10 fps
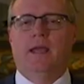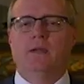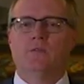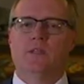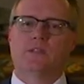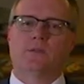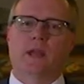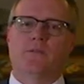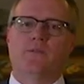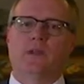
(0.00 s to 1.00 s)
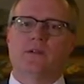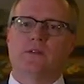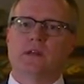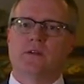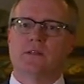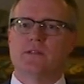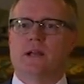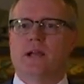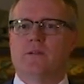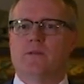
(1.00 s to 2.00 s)
Hendrik's grandfather on Tiarda's
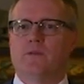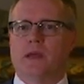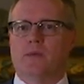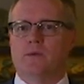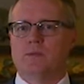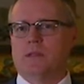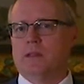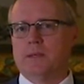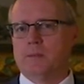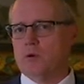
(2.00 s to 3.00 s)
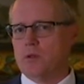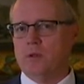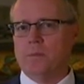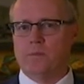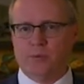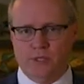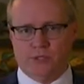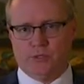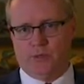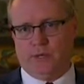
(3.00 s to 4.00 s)
side of the family was a liberal
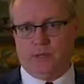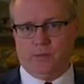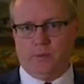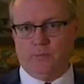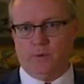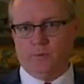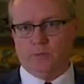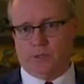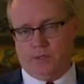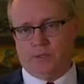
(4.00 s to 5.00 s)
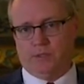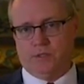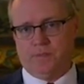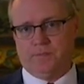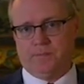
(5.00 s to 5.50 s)
preacher in the Reformed Church.